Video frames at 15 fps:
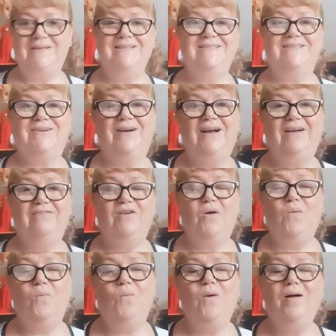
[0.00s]
Peace Craft.
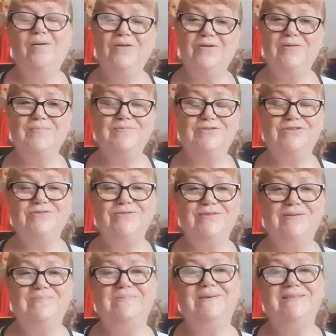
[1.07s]
Welcome to
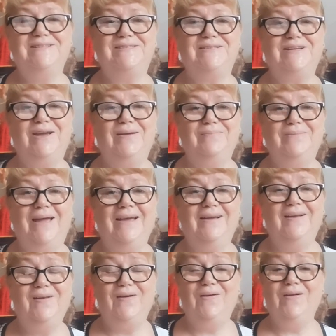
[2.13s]
the Birthstone
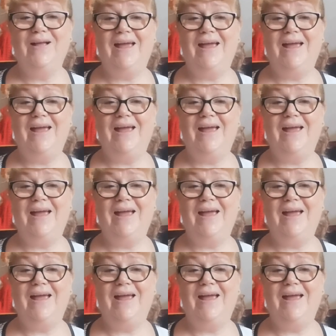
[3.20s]
Make-Along